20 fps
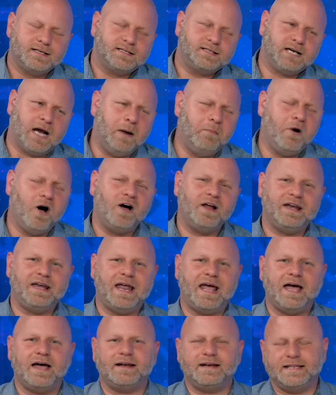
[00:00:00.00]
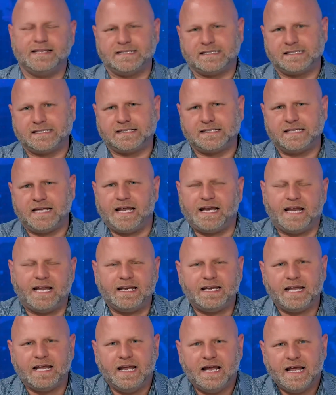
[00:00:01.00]
come on down to the
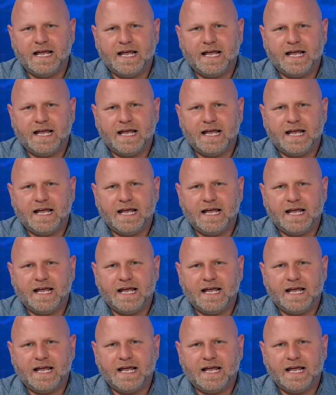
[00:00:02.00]
Senate